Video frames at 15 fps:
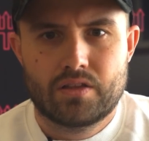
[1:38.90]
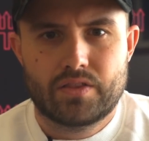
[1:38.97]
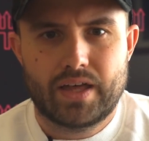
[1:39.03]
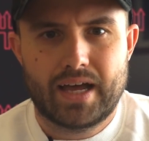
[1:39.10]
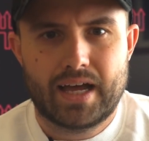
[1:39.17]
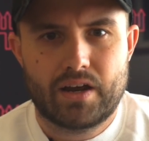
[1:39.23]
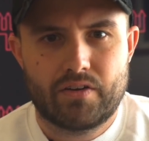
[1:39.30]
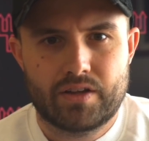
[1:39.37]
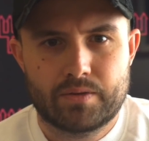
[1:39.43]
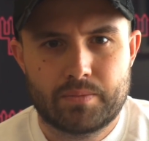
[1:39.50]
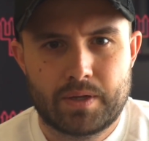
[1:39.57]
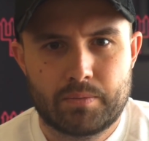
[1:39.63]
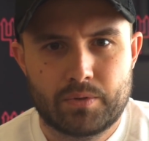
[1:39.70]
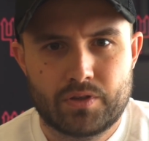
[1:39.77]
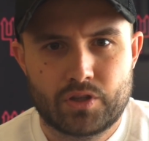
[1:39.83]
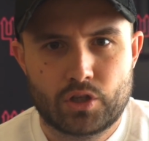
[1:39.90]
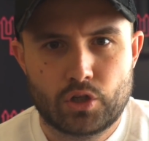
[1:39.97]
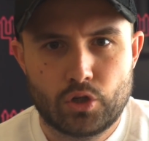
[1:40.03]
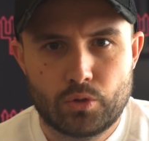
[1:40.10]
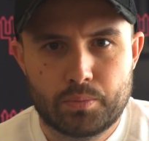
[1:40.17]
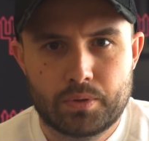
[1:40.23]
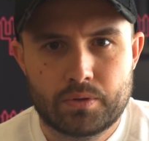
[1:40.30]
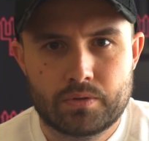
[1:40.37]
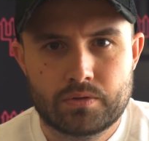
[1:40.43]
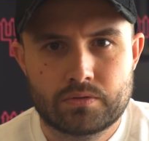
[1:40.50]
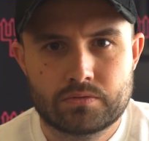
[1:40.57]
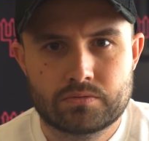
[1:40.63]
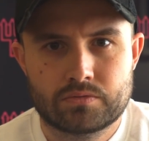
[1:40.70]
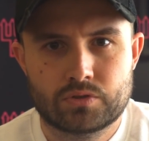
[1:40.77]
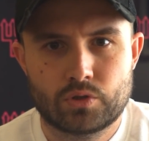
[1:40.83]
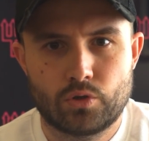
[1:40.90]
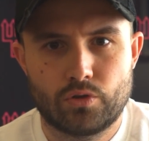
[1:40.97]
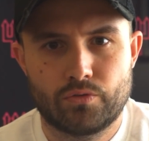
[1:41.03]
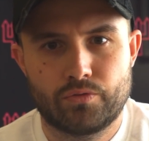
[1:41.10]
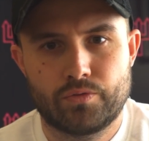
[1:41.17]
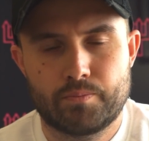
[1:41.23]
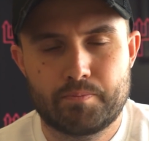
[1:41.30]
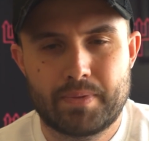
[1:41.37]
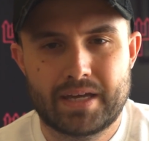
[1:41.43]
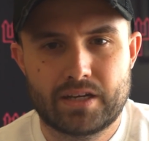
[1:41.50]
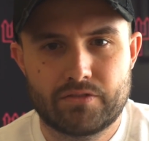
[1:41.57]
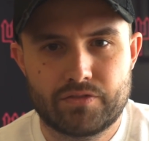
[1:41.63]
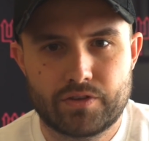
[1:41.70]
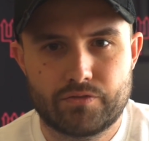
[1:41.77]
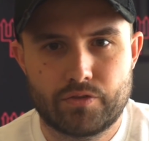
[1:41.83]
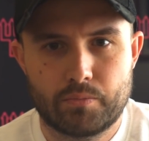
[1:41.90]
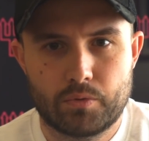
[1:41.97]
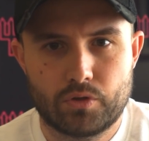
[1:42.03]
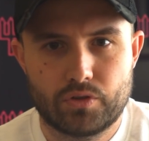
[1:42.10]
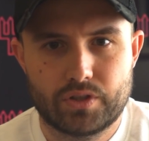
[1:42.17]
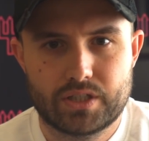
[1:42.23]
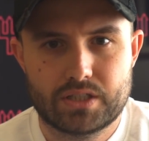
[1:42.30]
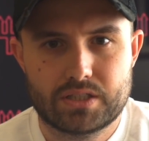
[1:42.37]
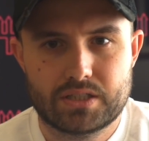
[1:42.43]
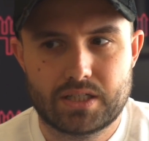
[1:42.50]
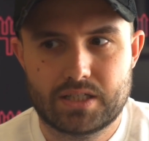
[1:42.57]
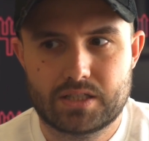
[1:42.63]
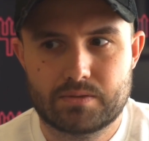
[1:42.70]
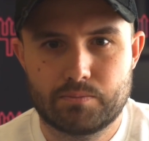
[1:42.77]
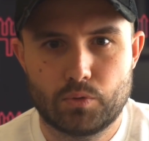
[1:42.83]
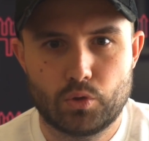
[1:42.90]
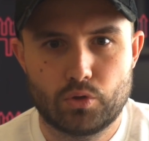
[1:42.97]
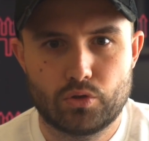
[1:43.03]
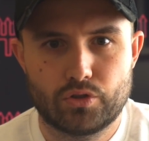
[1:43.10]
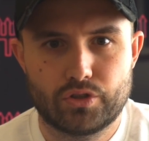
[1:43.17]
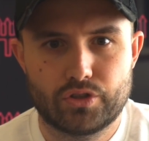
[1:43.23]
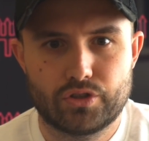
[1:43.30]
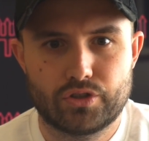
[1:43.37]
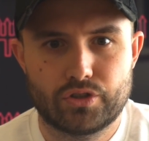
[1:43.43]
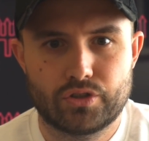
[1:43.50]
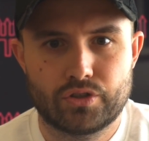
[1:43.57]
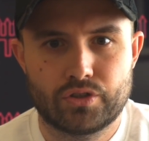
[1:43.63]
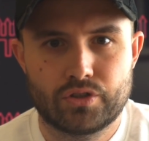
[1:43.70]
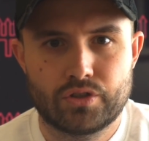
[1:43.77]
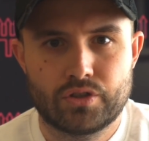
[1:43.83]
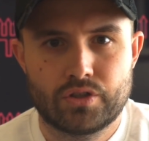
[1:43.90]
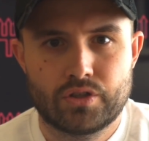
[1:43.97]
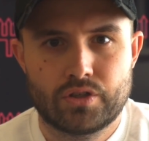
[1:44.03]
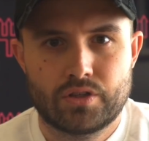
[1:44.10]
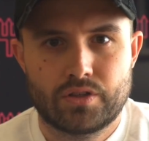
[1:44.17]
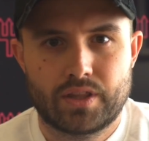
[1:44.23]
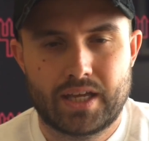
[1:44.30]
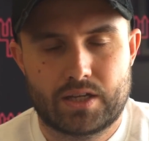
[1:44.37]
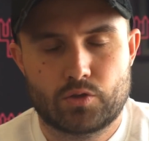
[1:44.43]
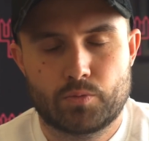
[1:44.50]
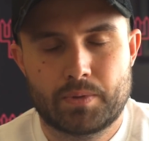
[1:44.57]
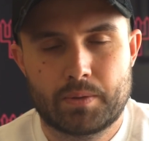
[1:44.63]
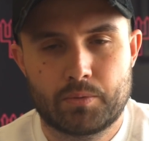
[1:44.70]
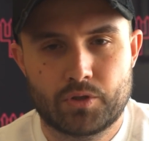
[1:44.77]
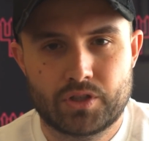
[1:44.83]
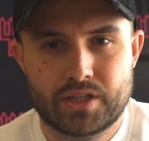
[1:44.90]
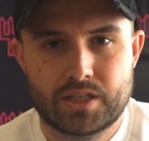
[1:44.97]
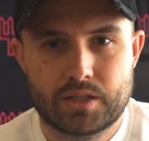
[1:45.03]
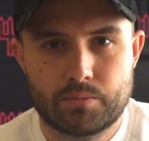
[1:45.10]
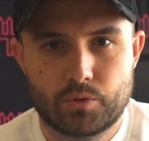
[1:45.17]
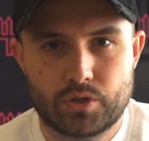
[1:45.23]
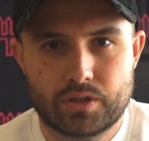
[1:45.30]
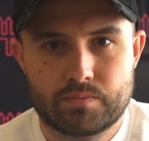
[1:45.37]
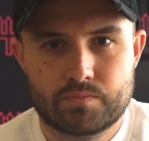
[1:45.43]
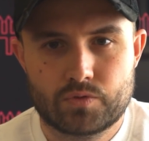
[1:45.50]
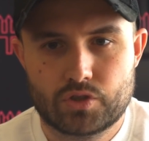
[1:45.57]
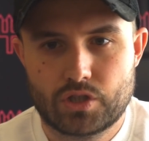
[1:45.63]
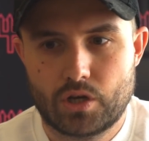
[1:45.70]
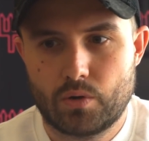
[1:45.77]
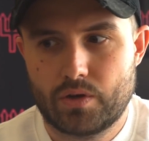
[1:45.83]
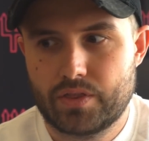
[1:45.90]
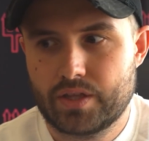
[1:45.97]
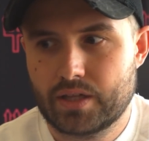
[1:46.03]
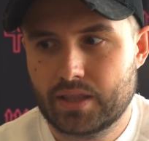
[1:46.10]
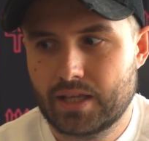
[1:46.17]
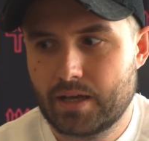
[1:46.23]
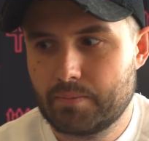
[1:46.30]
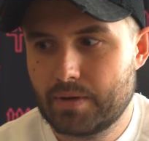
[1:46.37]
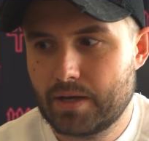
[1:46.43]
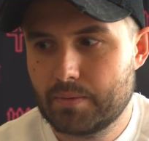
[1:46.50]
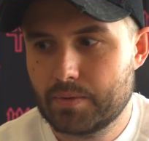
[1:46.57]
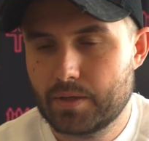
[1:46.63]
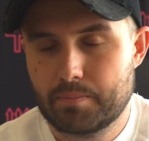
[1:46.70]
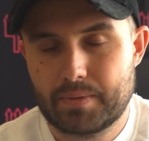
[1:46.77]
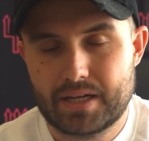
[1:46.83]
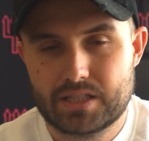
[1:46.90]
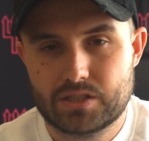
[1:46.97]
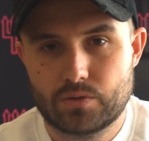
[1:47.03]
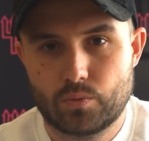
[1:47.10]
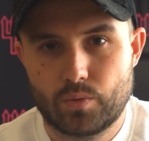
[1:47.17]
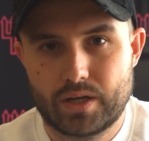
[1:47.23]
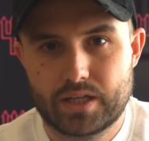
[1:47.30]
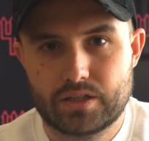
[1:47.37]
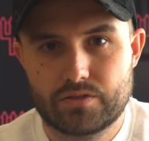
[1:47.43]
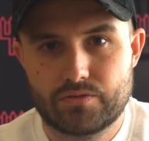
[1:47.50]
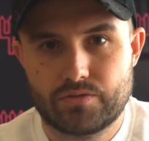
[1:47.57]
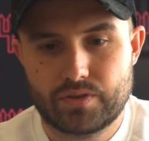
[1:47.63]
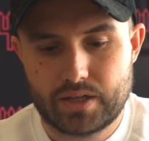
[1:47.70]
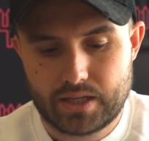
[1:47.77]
higher end people in the club sort of benefit from all this, it's more the actual people that need the money. So I think that might be a better way of